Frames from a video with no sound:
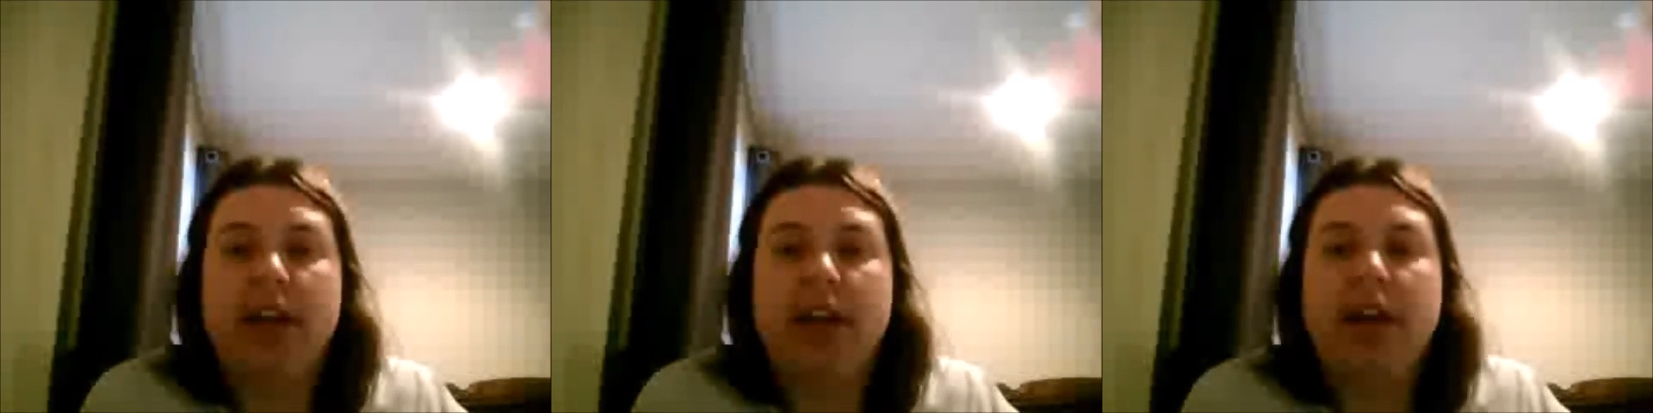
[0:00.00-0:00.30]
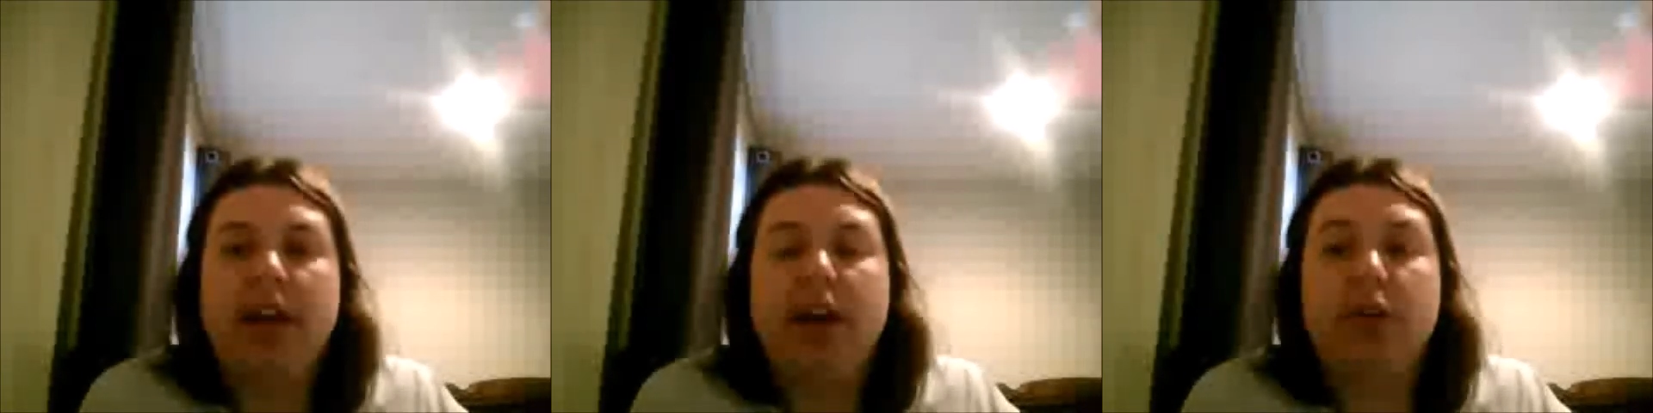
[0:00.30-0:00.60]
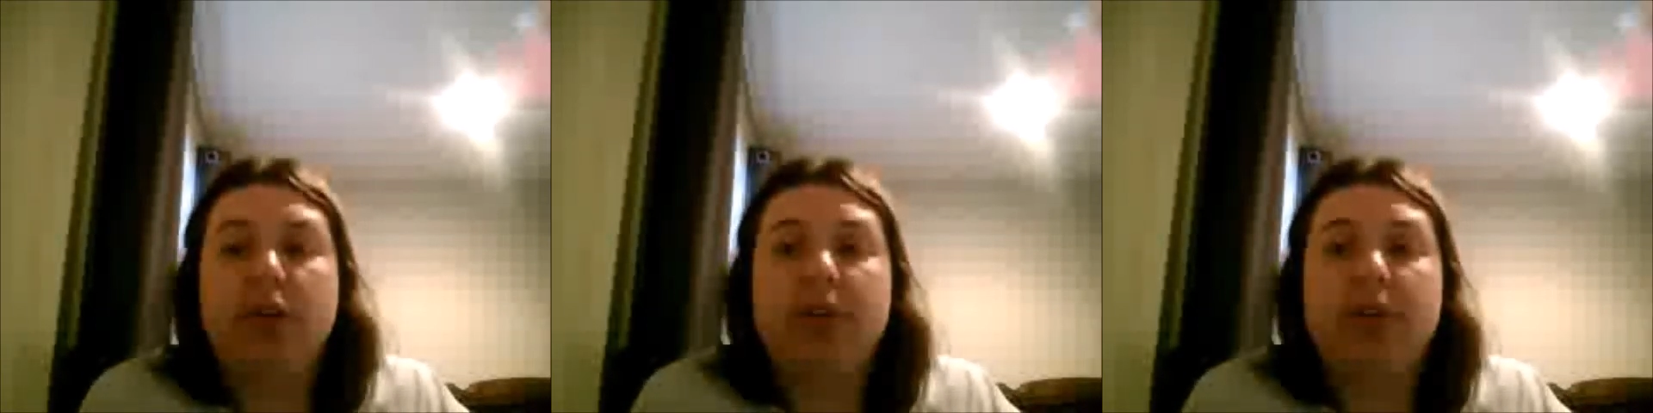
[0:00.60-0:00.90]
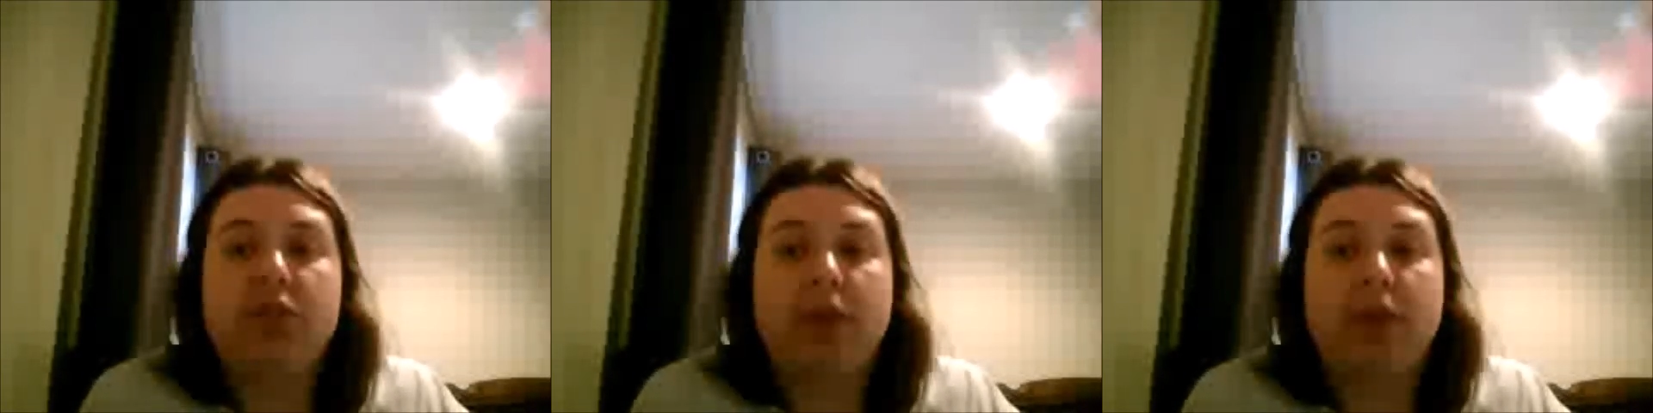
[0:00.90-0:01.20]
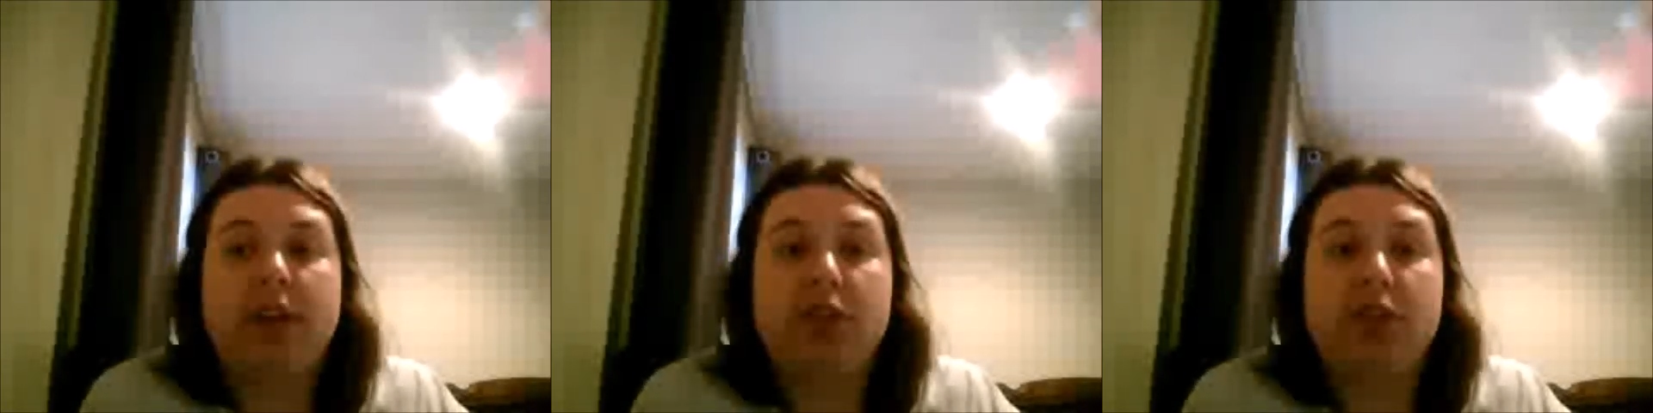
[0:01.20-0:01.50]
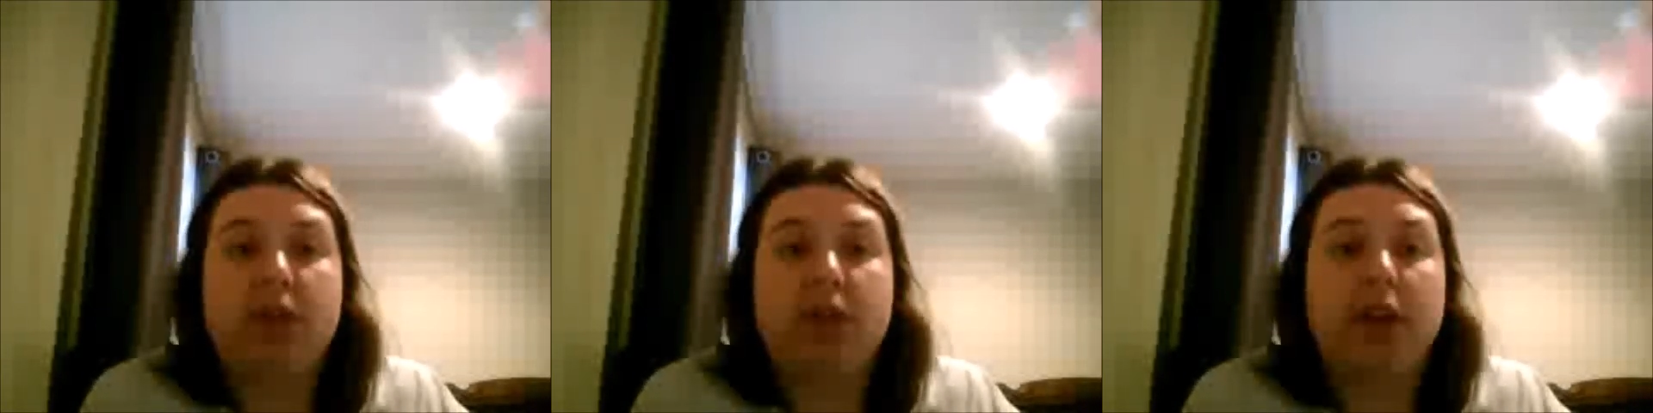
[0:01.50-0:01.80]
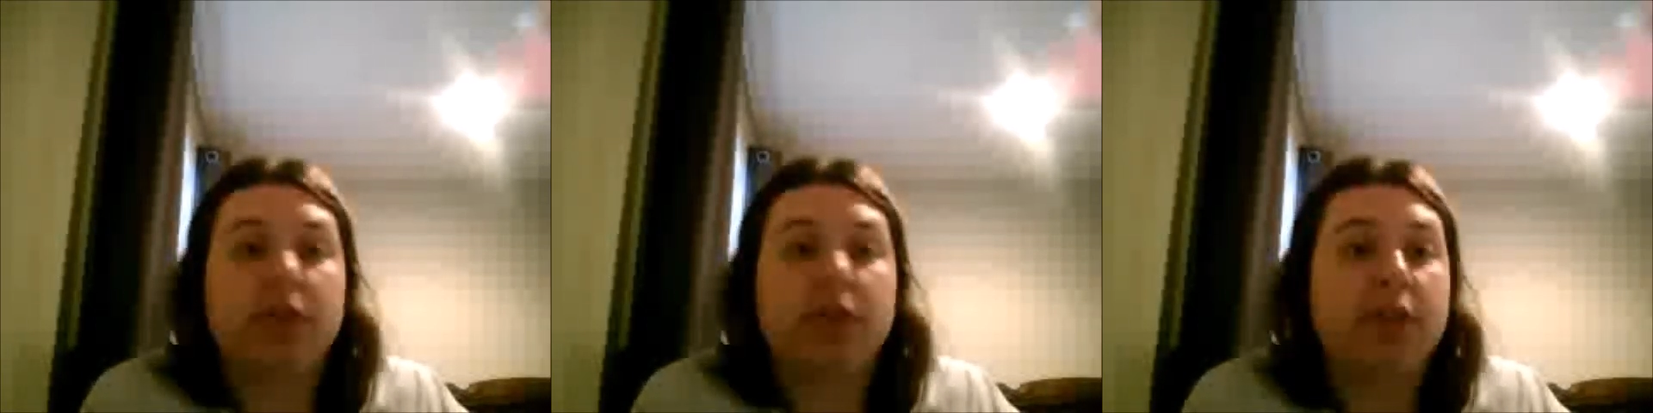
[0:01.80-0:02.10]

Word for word: An earlier story, The Two Doctors,